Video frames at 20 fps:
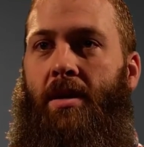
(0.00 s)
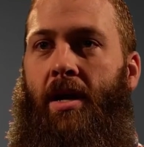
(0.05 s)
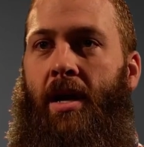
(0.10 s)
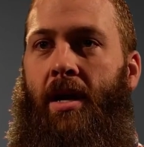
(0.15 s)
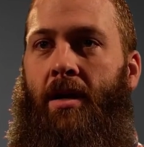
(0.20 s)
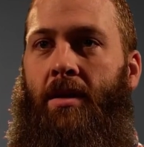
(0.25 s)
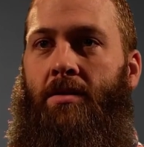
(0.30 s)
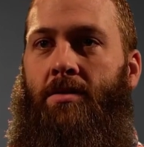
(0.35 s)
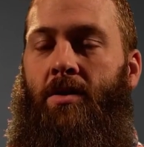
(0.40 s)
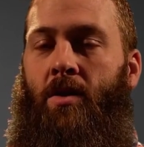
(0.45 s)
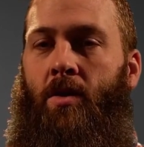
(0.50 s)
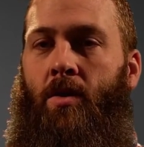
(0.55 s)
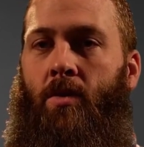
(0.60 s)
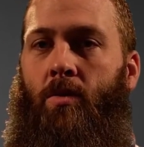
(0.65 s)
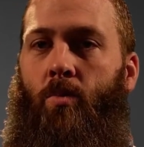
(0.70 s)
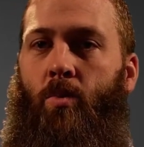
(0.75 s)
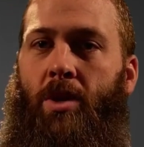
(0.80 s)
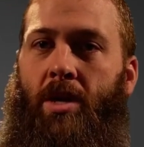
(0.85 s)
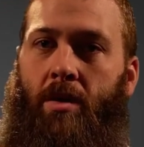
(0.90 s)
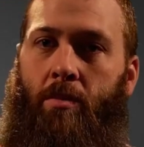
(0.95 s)
And so
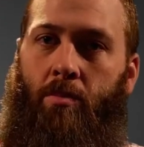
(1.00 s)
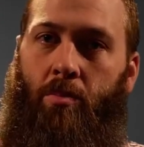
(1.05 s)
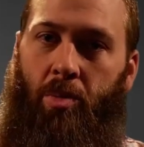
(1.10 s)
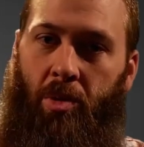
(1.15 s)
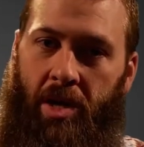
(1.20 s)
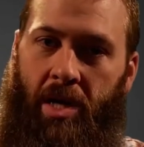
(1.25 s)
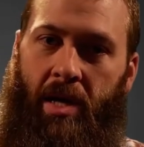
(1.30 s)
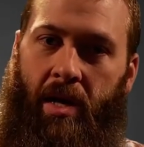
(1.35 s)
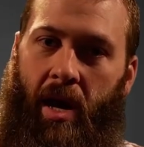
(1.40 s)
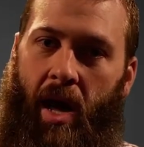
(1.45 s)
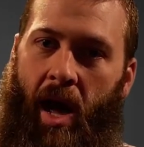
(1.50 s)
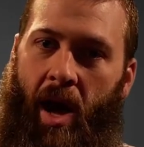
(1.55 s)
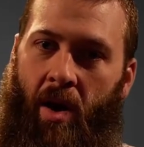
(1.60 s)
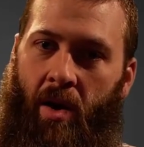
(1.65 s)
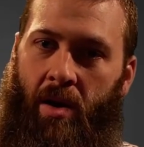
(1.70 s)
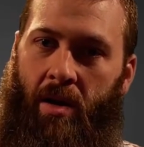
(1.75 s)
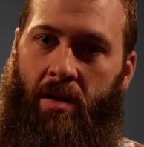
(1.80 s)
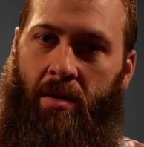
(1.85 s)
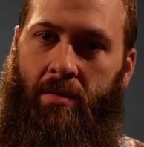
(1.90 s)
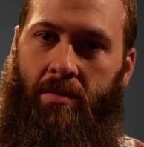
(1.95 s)
we can bring
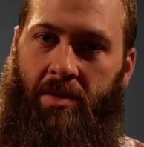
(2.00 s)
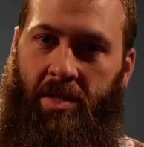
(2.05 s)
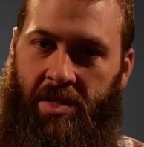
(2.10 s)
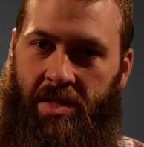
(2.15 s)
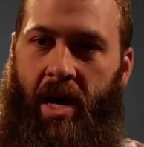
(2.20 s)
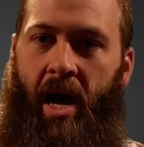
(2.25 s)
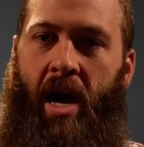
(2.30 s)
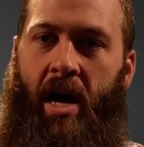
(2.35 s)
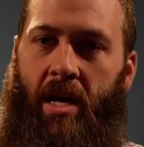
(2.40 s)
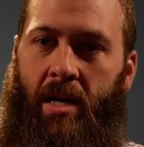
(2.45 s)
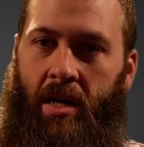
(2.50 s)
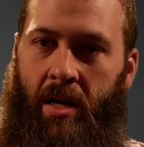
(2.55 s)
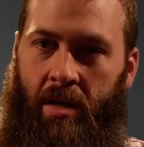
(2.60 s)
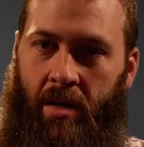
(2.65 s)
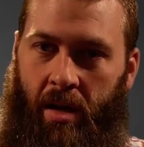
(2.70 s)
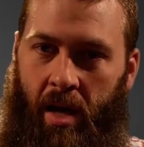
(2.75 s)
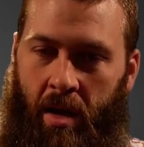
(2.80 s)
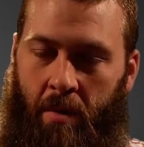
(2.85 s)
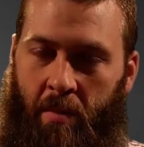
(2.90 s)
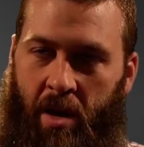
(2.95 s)
our design
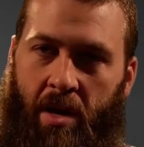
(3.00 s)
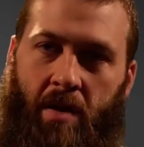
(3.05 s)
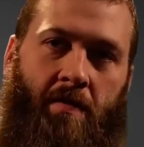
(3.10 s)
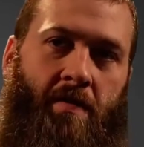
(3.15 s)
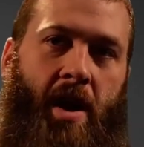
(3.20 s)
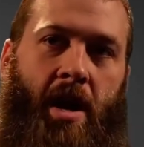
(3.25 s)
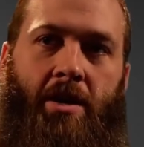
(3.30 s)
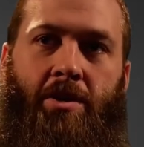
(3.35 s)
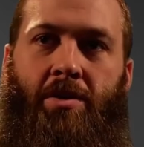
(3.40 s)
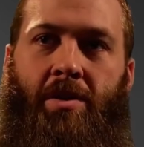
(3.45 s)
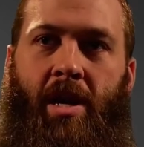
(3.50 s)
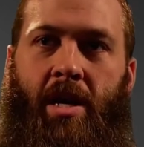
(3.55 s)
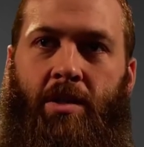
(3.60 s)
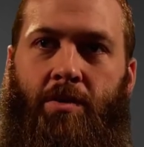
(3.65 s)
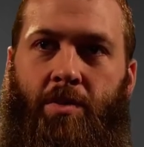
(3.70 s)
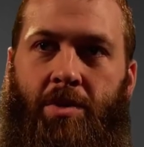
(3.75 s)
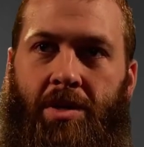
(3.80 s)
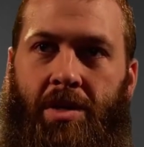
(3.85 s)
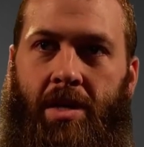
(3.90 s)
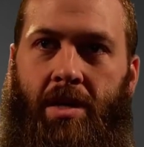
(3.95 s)
and manufacturing
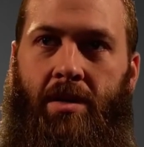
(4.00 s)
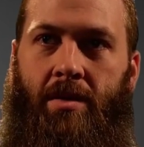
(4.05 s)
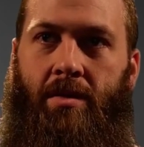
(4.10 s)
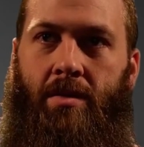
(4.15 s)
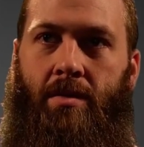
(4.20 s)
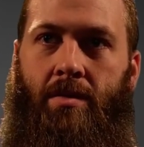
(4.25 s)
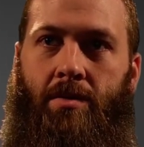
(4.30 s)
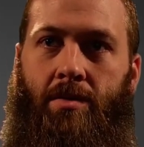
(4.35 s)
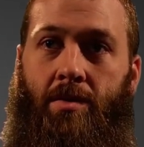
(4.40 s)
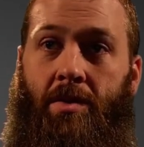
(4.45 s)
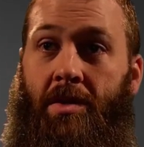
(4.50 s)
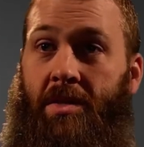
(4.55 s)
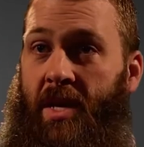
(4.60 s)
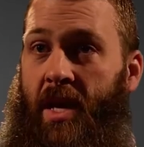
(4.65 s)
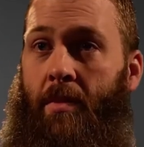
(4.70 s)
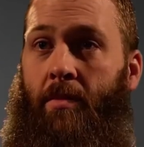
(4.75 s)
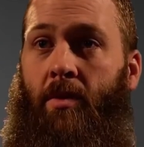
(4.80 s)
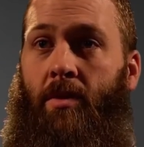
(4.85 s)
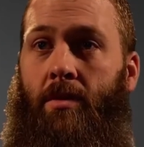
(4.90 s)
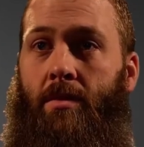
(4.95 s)
expertise to the
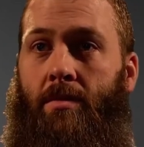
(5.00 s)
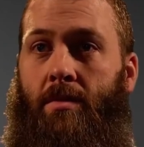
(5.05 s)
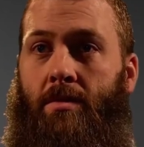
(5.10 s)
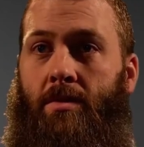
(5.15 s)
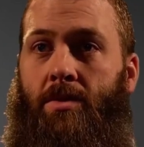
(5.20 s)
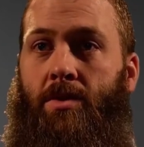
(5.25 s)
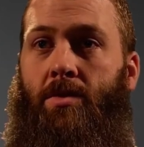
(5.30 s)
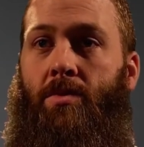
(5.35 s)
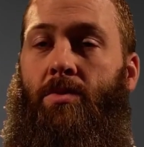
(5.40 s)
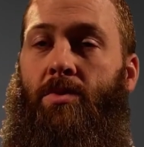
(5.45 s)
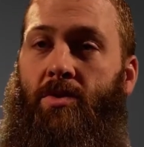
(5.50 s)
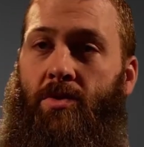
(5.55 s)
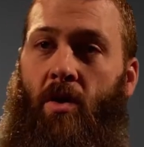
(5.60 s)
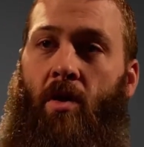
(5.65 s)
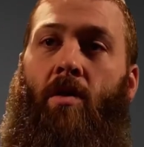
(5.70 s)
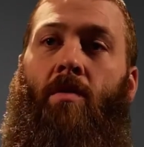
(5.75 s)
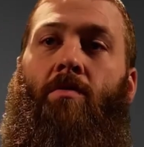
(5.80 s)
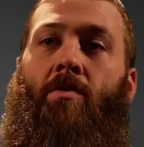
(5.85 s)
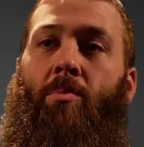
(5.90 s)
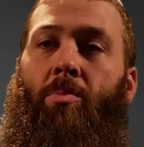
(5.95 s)
table to
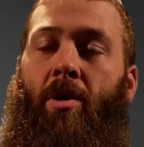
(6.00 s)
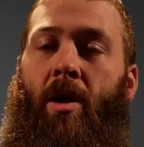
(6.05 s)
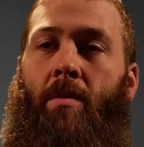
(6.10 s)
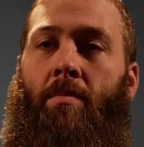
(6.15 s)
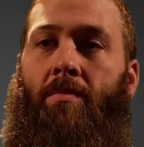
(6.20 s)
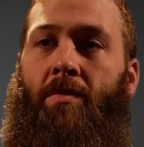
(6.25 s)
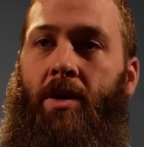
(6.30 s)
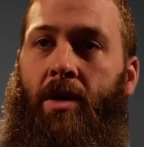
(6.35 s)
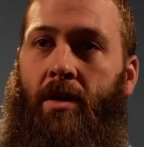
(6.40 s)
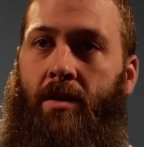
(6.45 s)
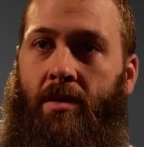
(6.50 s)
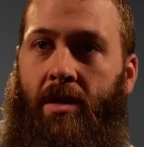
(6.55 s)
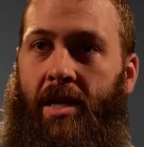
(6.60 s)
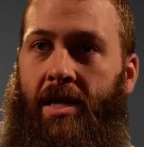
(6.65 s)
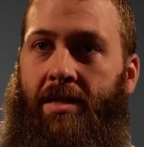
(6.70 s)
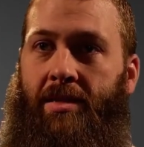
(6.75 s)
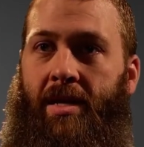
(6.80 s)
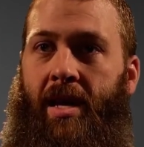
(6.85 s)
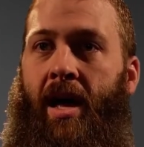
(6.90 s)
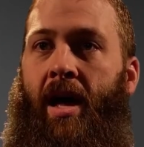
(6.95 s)
solve the problem that our
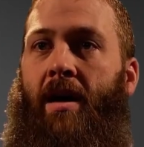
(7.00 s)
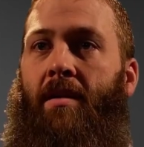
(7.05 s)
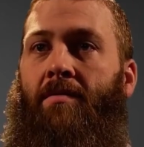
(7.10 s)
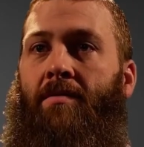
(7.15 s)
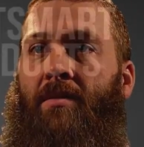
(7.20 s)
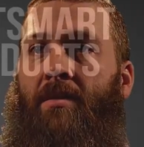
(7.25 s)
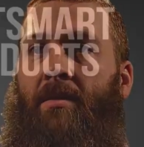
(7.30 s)
clients have.